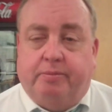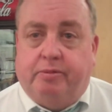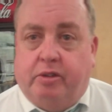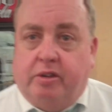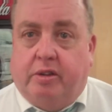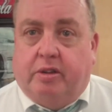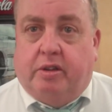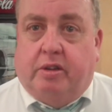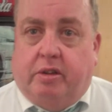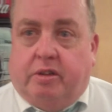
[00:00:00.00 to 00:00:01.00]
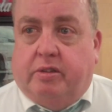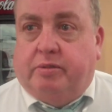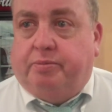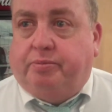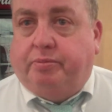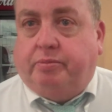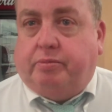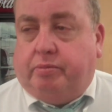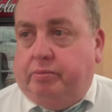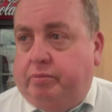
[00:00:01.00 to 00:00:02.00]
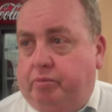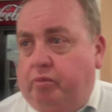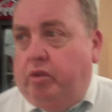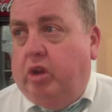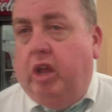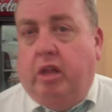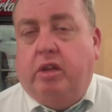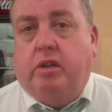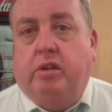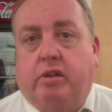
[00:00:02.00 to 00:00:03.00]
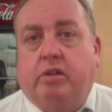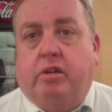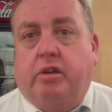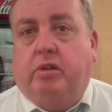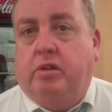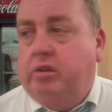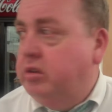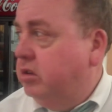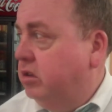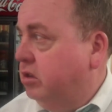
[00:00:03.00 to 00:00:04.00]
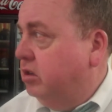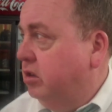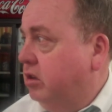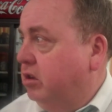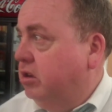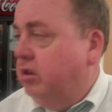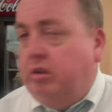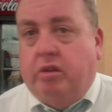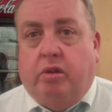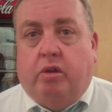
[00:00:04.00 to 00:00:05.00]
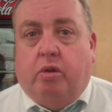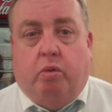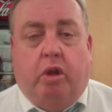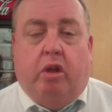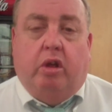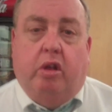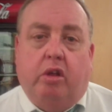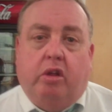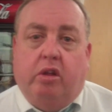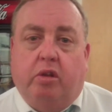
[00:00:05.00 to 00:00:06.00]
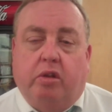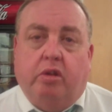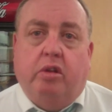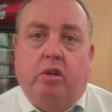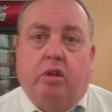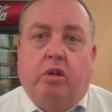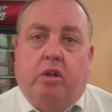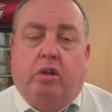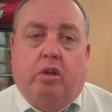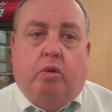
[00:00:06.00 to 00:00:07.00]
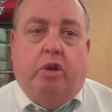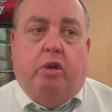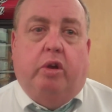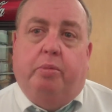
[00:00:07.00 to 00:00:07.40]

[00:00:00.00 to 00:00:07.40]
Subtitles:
And what does that say for the Hawks? I mean, I know a lot of people down on the Hawks. National TV never gives them the respect. But just talk about that.